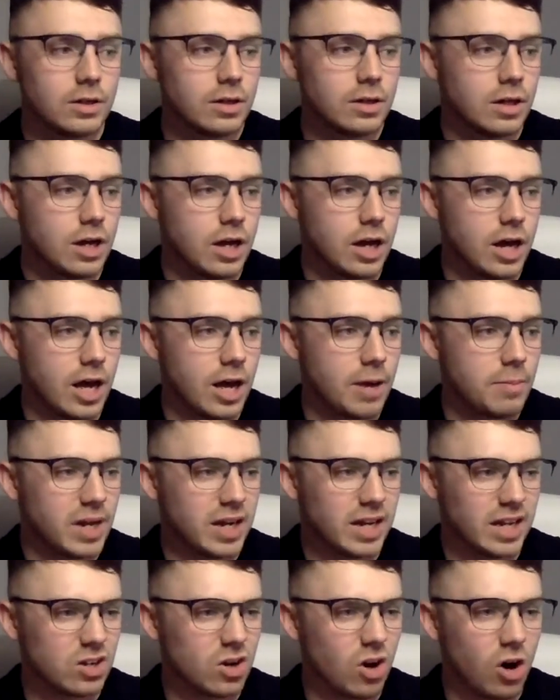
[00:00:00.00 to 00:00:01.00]
And
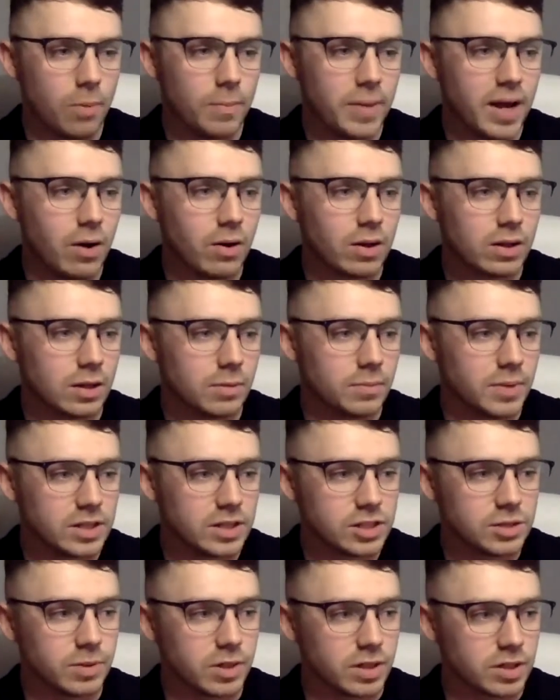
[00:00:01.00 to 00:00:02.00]
it caught me out a little bit,
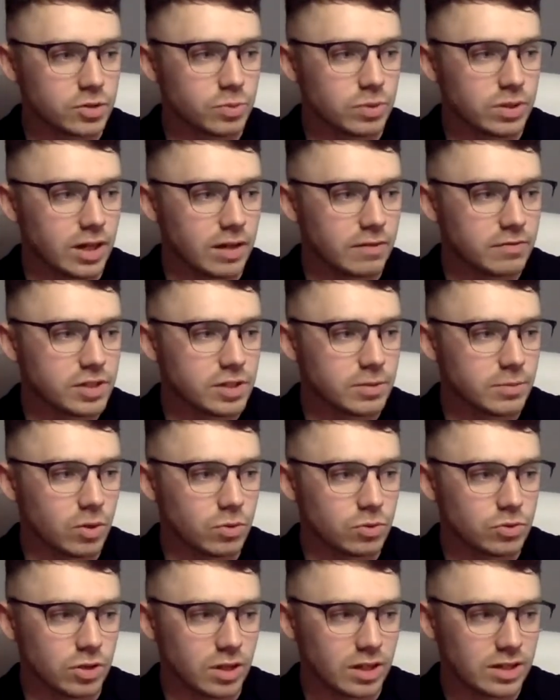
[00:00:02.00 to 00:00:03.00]
to be honest, with the FTMO.
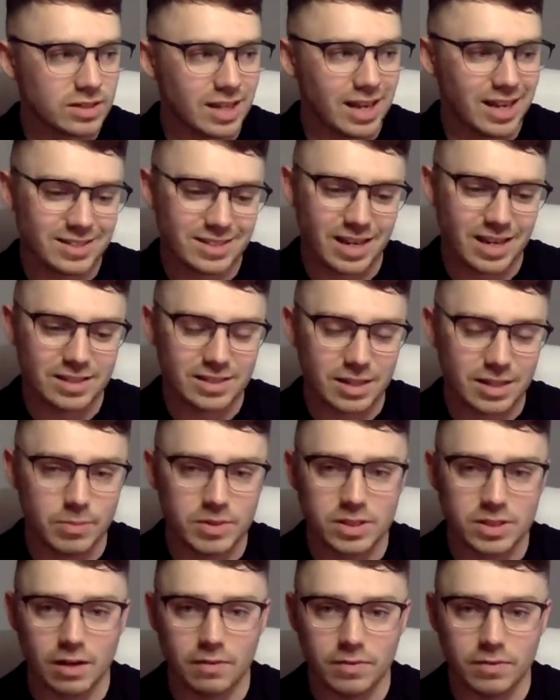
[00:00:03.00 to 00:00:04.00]
So like I say, I started to get
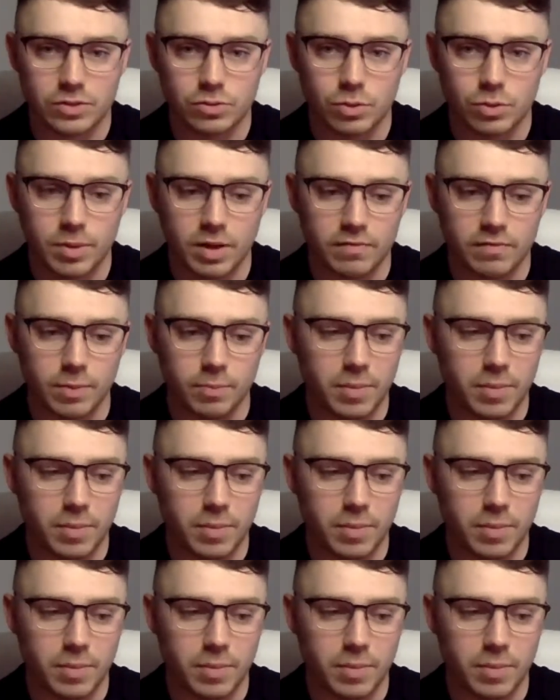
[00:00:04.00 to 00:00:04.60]
myself into a bit of a